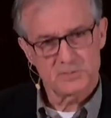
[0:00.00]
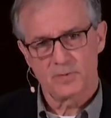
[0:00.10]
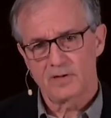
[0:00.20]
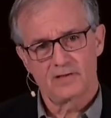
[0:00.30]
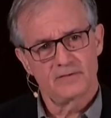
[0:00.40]
his
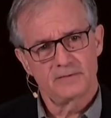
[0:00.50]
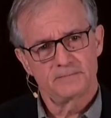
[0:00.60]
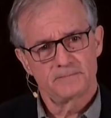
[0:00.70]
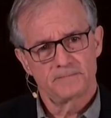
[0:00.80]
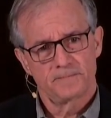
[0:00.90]
beloved.
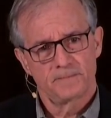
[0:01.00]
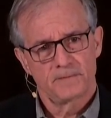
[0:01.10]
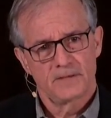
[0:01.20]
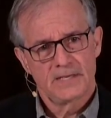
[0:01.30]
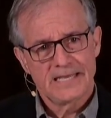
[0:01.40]

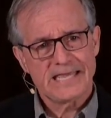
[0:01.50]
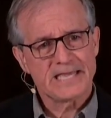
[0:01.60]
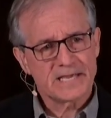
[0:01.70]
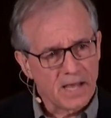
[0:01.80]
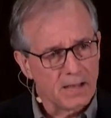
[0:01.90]

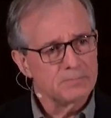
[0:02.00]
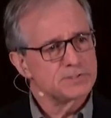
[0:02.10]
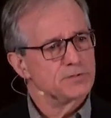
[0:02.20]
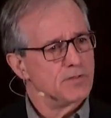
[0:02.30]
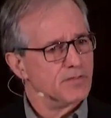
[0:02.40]
He comes to